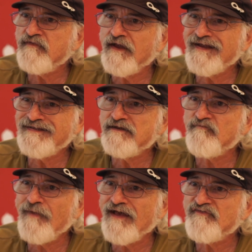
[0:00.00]
in the idea
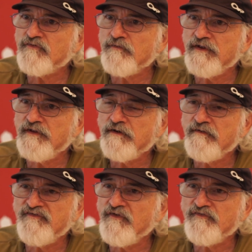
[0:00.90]
of mastery.
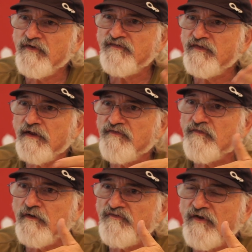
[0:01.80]
There is no such thing as
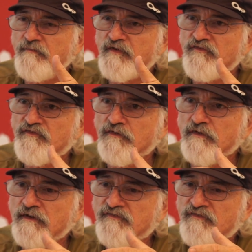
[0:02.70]
far as I'm
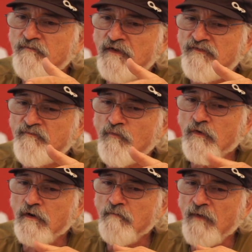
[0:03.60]
concerned. It's
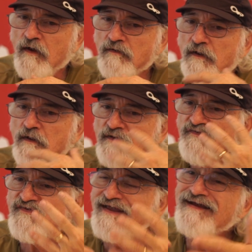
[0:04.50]
more about
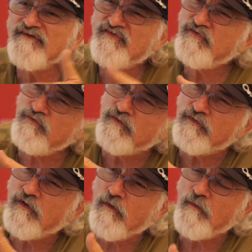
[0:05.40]
staying a
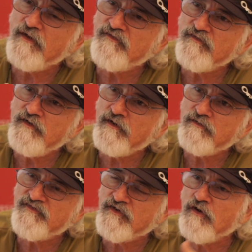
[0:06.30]
student always, you
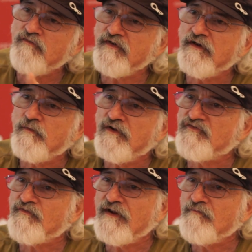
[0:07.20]
know. Segovia
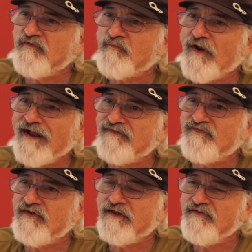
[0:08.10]
was
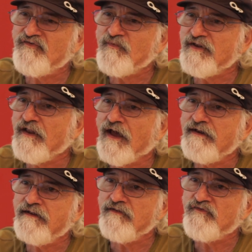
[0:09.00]
practicing in his
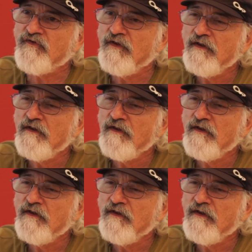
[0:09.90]
mid-90s